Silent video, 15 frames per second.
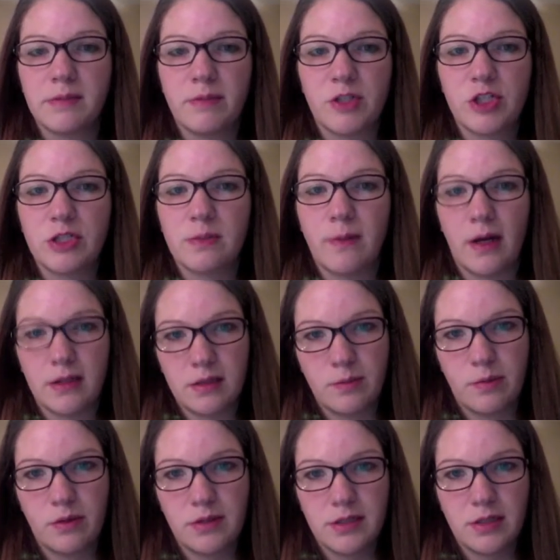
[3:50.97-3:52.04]
much as
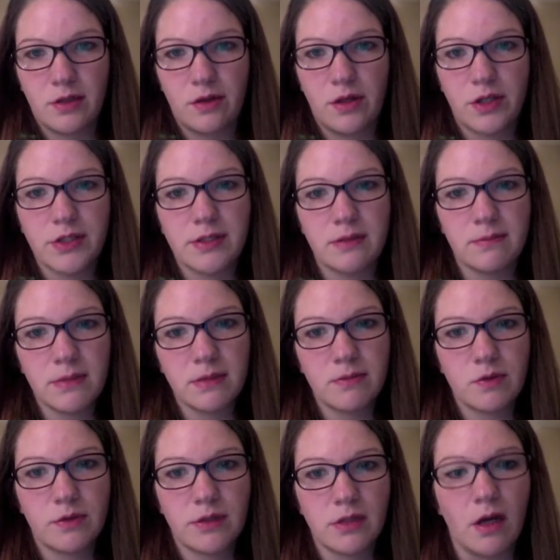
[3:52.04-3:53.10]
possible until their symptoms
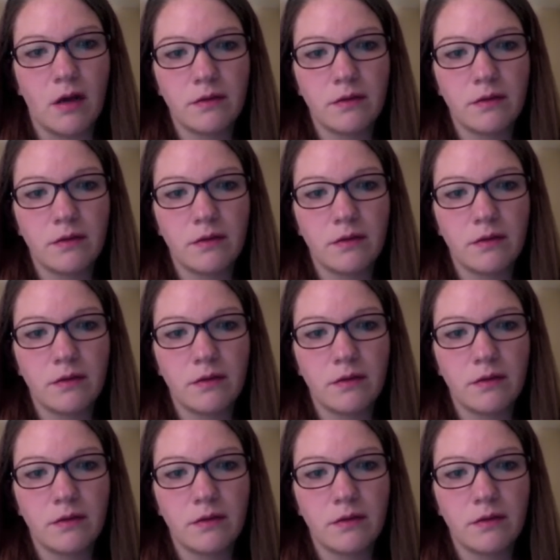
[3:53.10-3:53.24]
resolve.